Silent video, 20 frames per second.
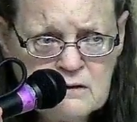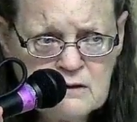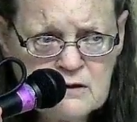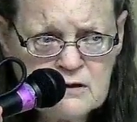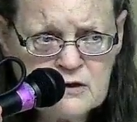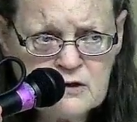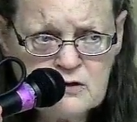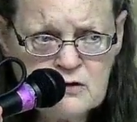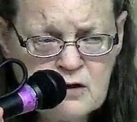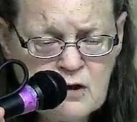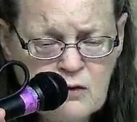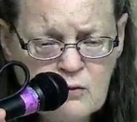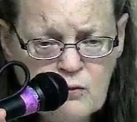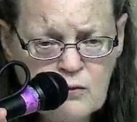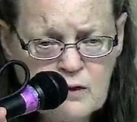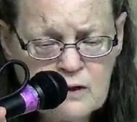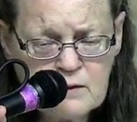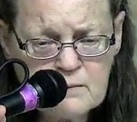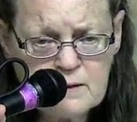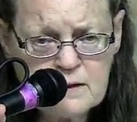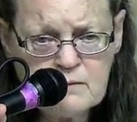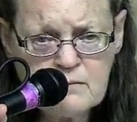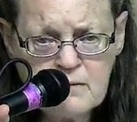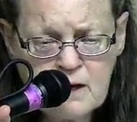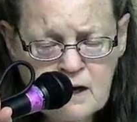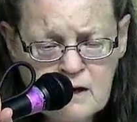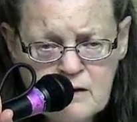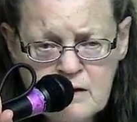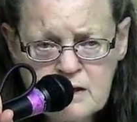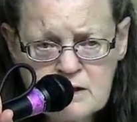You don't want to be
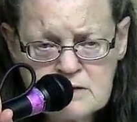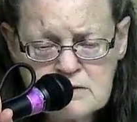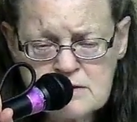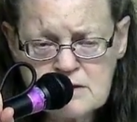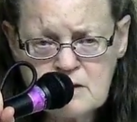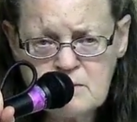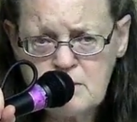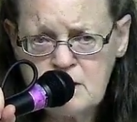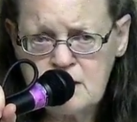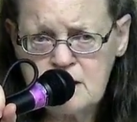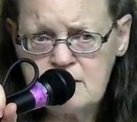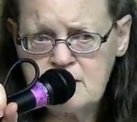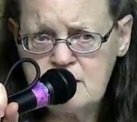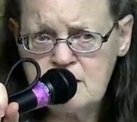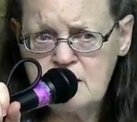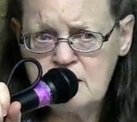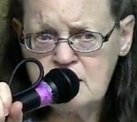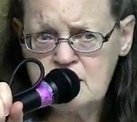marrying somebody